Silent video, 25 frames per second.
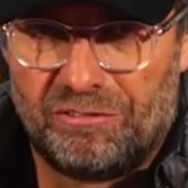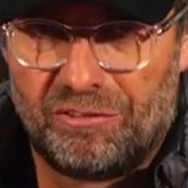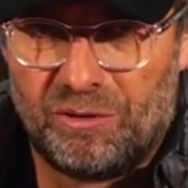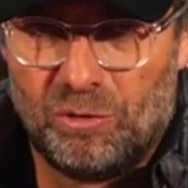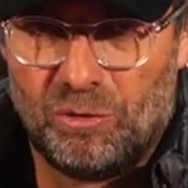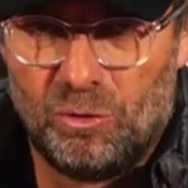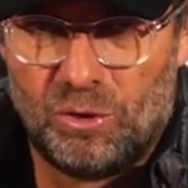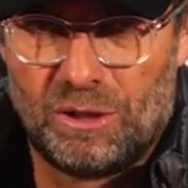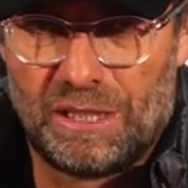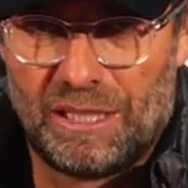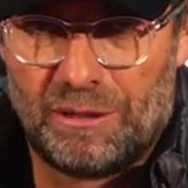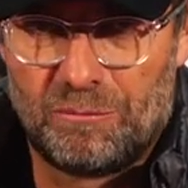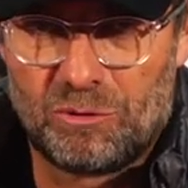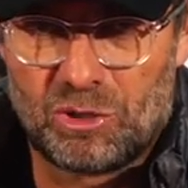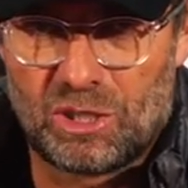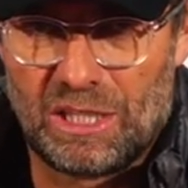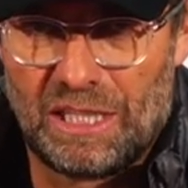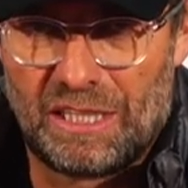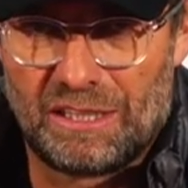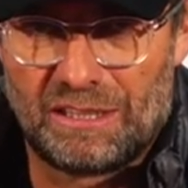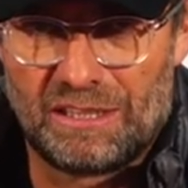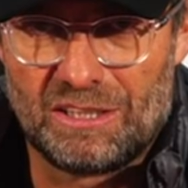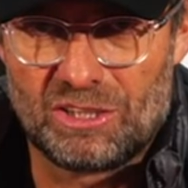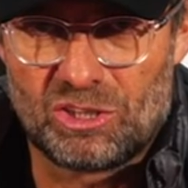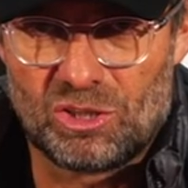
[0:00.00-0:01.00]
a few games
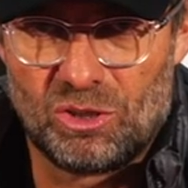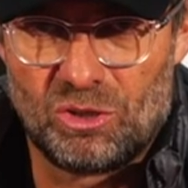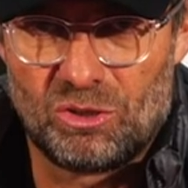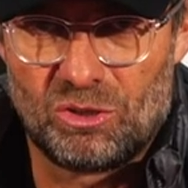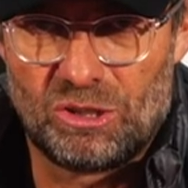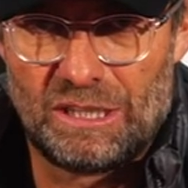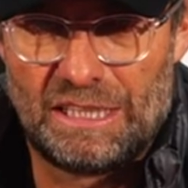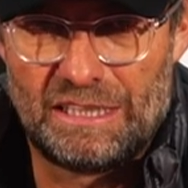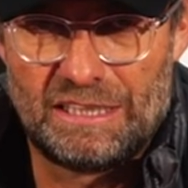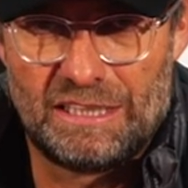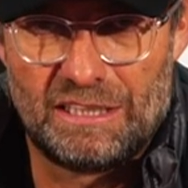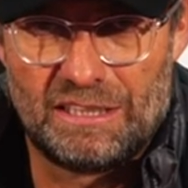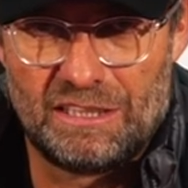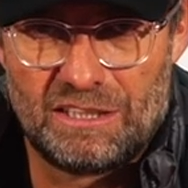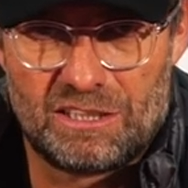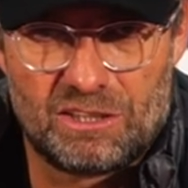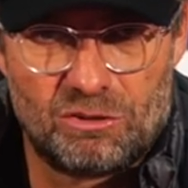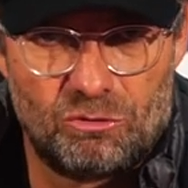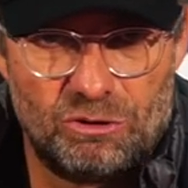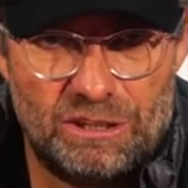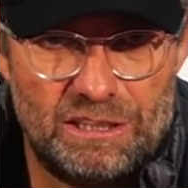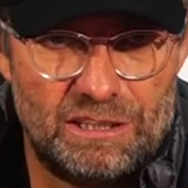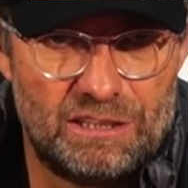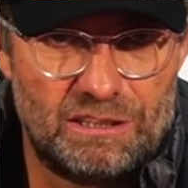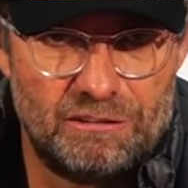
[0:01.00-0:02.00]
like this already, and it's
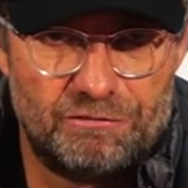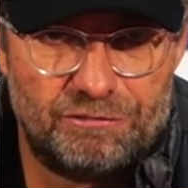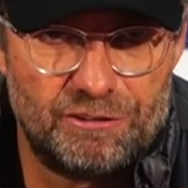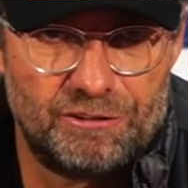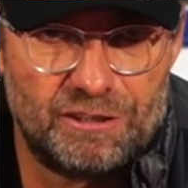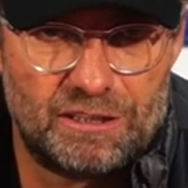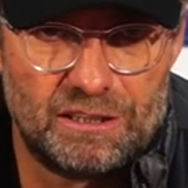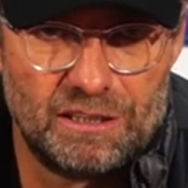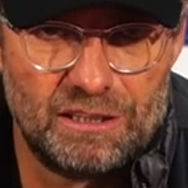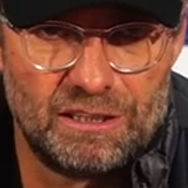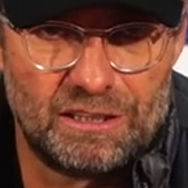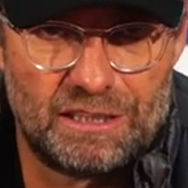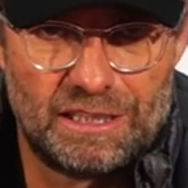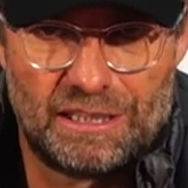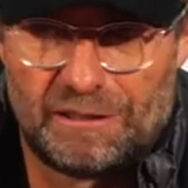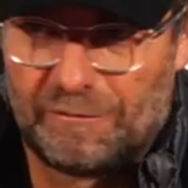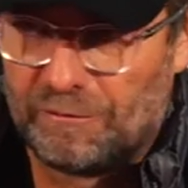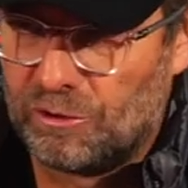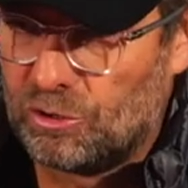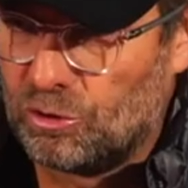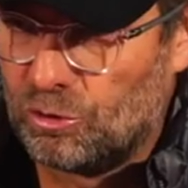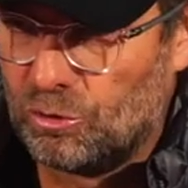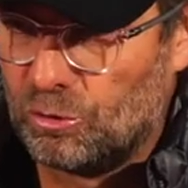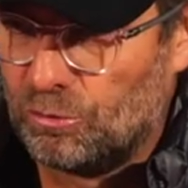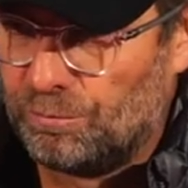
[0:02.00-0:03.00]
really difficult
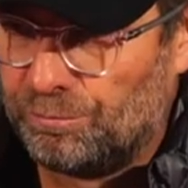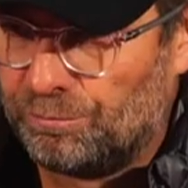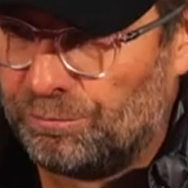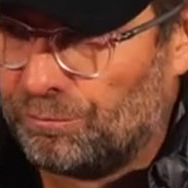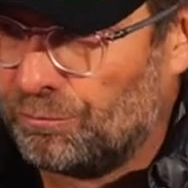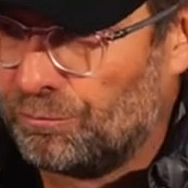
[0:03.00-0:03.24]
then to,